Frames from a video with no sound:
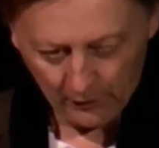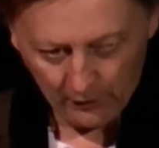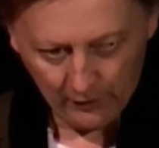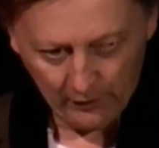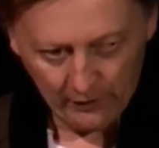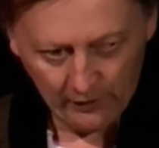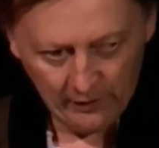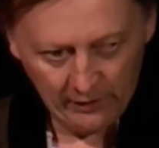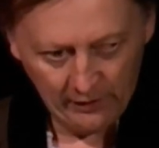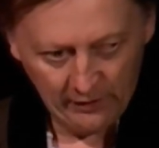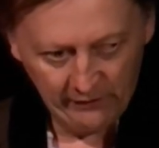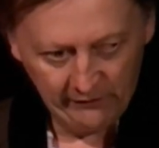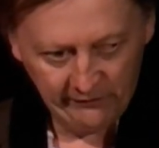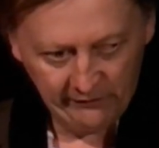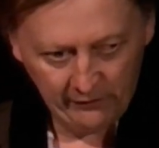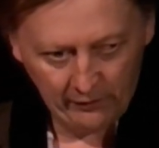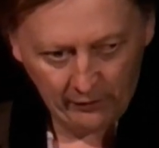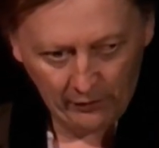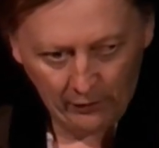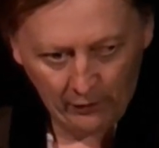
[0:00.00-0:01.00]
Is
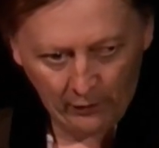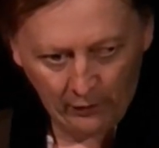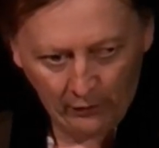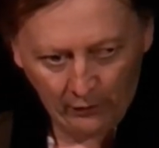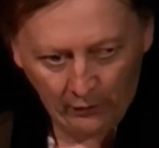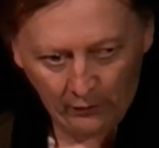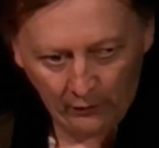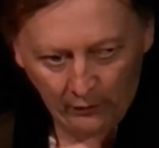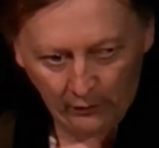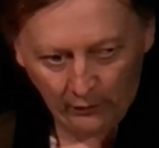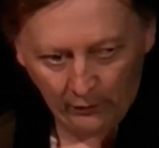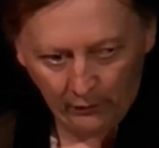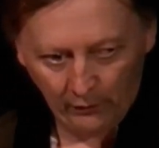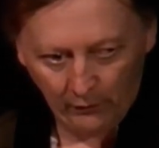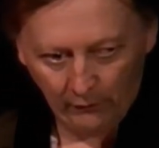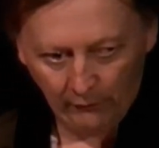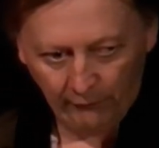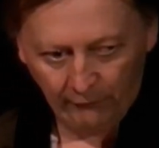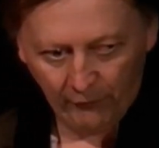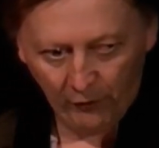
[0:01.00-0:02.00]

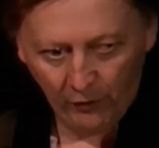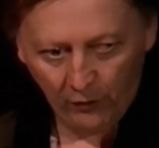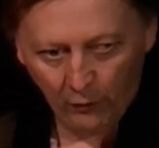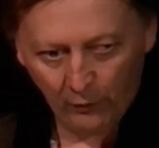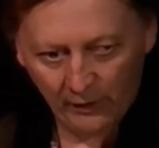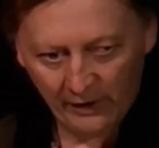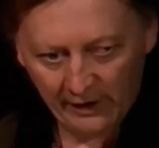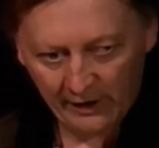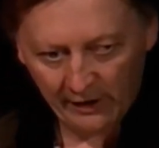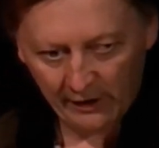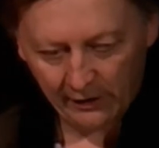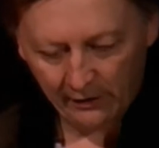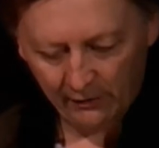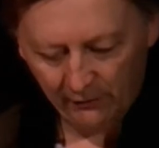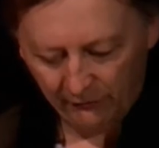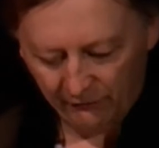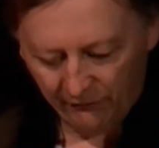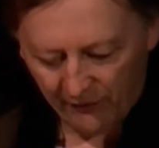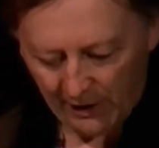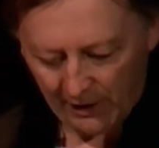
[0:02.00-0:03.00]
following, in
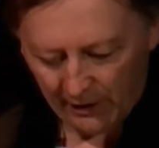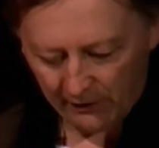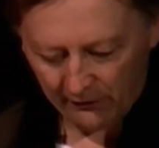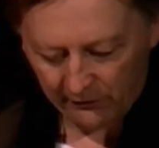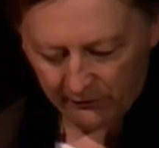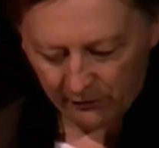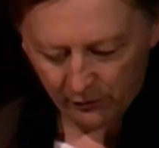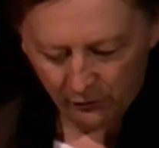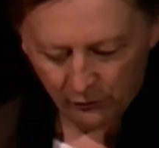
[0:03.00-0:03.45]
fact,